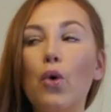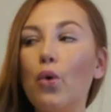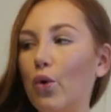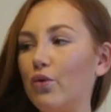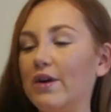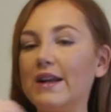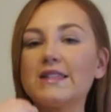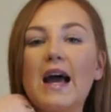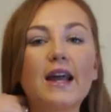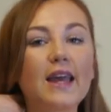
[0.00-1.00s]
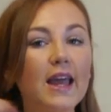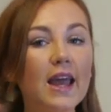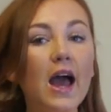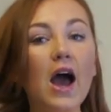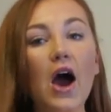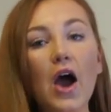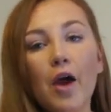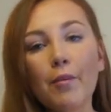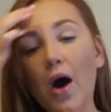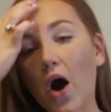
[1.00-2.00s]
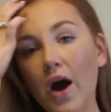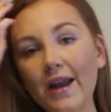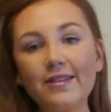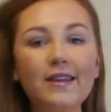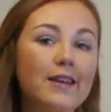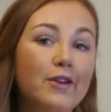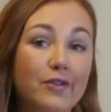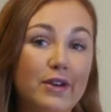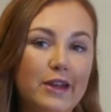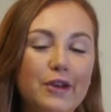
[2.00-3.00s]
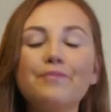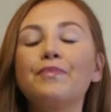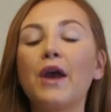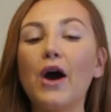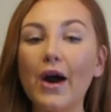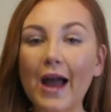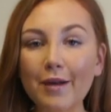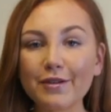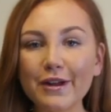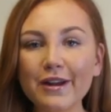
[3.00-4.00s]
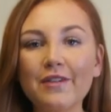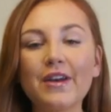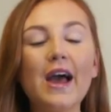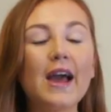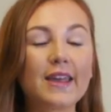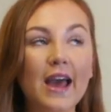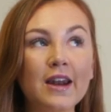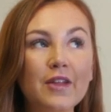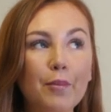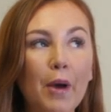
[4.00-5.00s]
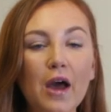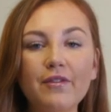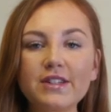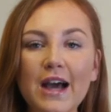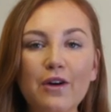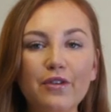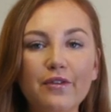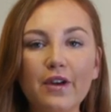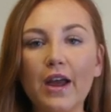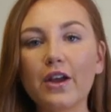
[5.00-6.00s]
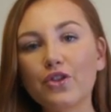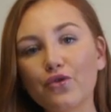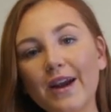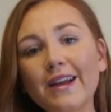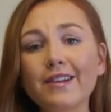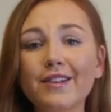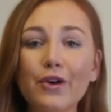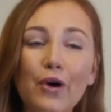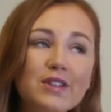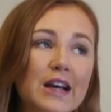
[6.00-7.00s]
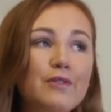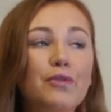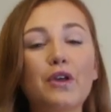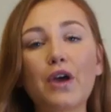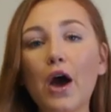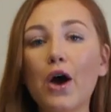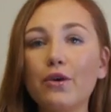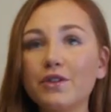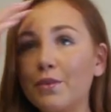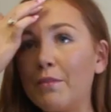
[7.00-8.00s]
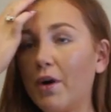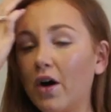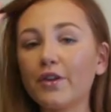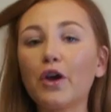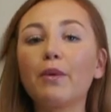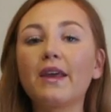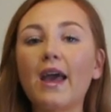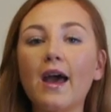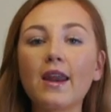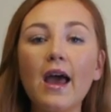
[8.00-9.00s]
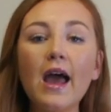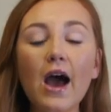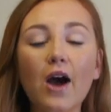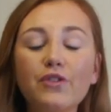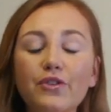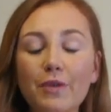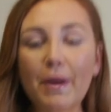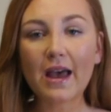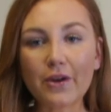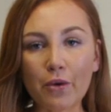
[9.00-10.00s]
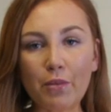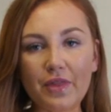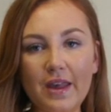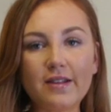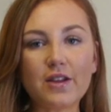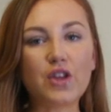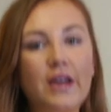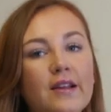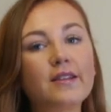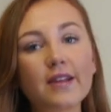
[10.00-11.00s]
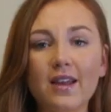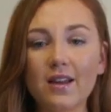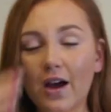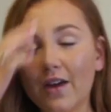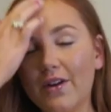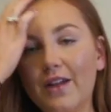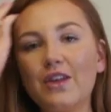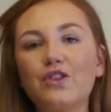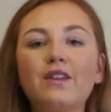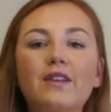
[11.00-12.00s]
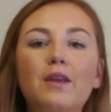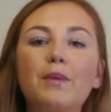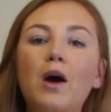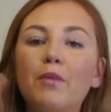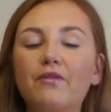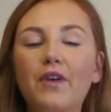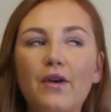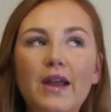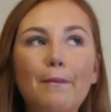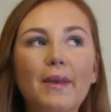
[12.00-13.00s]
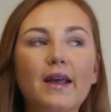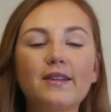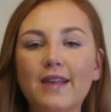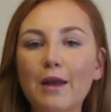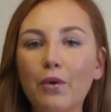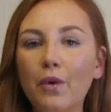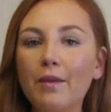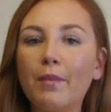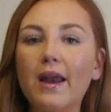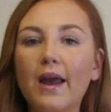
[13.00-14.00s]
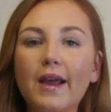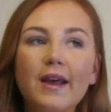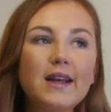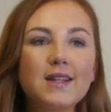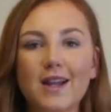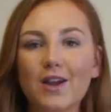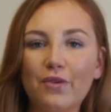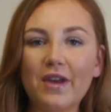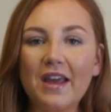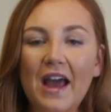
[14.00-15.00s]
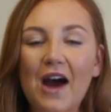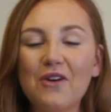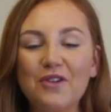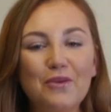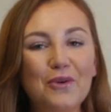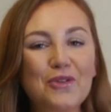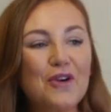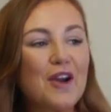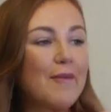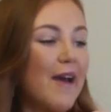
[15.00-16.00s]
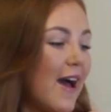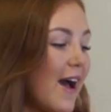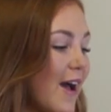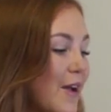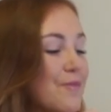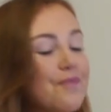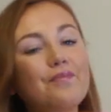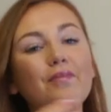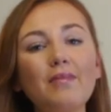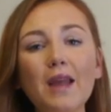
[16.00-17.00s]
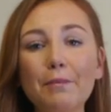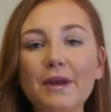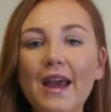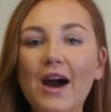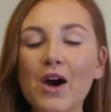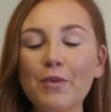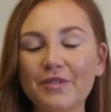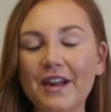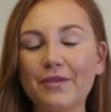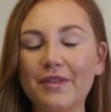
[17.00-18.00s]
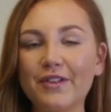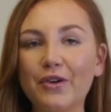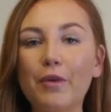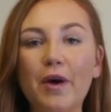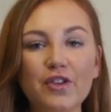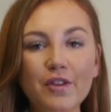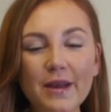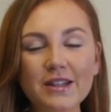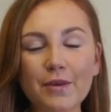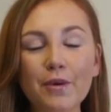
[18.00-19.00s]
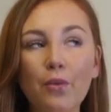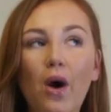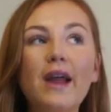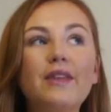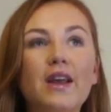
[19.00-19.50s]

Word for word: or really tacky. Um, I think it looks really cute. I absolutely love it. Again, the perfect outfit for like drinks, cocktails with the girls, when bars open again. I've just got it paired on with these jeans. I feel like these jeans are going to become a very big staple in my like day drinking outfit wardrobe. Um, but yeah, I'm obsessed with this top. I just picked it up in white.